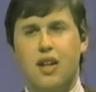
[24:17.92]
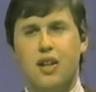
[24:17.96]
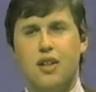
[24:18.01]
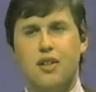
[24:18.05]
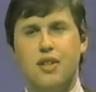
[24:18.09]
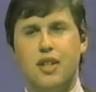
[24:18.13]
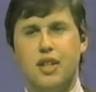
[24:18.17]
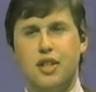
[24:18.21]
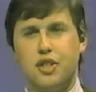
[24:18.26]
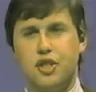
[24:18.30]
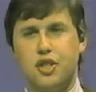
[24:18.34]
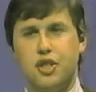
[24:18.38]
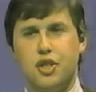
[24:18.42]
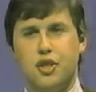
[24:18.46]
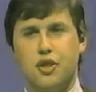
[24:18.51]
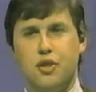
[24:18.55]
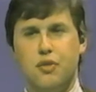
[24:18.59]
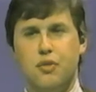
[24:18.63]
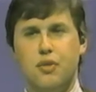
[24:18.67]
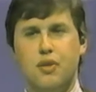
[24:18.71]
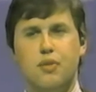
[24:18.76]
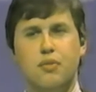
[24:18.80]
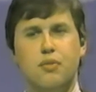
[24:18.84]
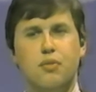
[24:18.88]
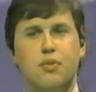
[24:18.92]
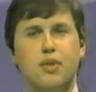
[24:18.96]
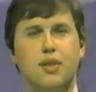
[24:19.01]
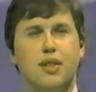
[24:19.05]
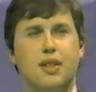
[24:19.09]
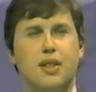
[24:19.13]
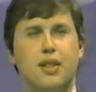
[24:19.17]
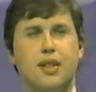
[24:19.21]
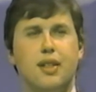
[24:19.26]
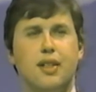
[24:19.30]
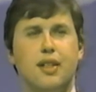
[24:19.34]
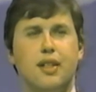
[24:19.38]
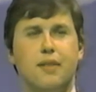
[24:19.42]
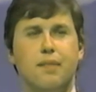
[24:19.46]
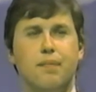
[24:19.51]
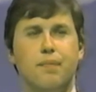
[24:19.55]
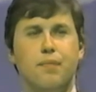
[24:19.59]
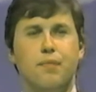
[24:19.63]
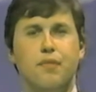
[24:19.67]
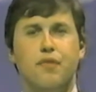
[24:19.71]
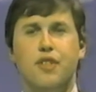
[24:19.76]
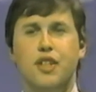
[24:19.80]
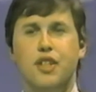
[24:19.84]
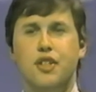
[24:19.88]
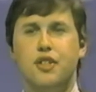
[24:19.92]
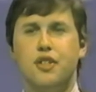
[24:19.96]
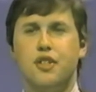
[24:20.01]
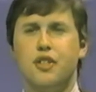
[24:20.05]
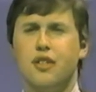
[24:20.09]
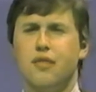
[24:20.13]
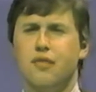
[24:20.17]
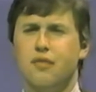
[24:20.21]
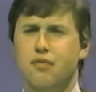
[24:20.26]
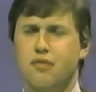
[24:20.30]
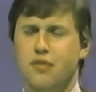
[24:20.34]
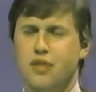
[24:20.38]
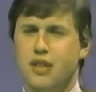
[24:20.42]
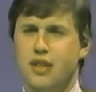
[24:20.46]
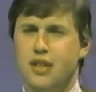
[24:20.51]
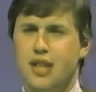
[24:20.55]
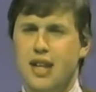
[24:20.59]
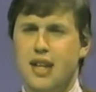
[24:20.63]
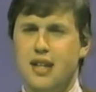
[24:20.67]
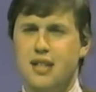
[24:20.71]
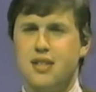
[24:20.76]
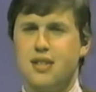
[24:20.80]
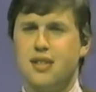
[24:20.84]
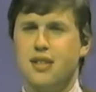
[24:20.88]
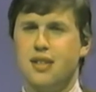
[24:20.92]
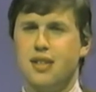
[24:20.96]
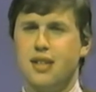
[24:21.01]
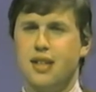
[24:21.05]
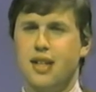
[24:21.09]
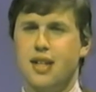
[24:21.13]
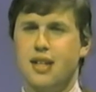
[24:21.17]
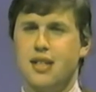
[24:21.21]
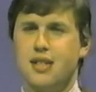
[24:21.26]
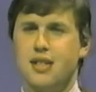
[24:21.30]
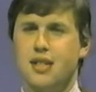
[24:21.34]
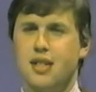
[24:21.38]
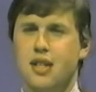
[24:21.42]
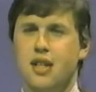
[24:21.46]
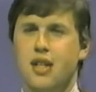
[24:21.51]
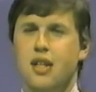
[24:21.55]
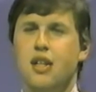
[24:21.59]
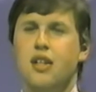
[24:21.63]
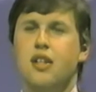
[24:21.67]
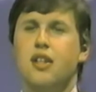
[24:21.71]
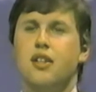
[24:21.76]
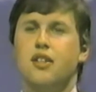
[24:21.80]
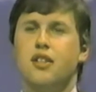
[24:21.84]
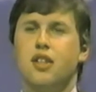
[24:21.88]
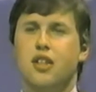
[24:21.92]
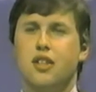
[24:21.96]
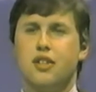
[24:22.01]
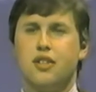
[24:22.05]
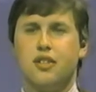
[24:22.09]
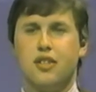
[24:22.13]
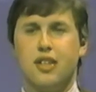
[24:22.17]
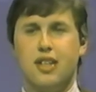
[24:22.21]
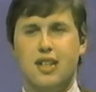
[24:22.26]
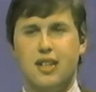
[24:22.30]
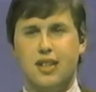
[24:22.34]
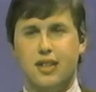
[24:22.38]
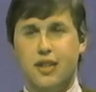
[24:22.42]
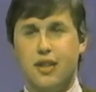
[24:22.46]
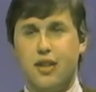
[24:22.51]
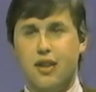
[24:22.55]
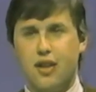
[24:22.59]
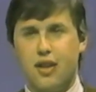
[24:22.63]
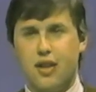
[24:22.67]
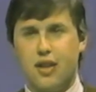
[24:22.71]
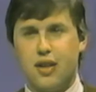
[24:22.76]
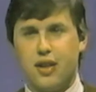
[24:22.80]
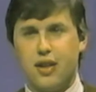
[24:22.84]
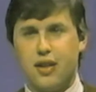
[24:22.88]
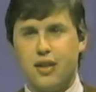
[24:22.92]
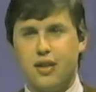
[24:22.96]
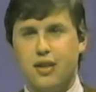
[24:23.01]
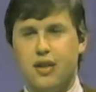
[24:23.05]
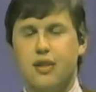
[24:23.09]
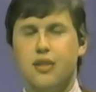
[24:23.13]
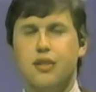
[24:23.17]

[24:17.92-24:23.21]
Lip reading: Our next show will feature an excellent guest, Dr. Helen Hogg.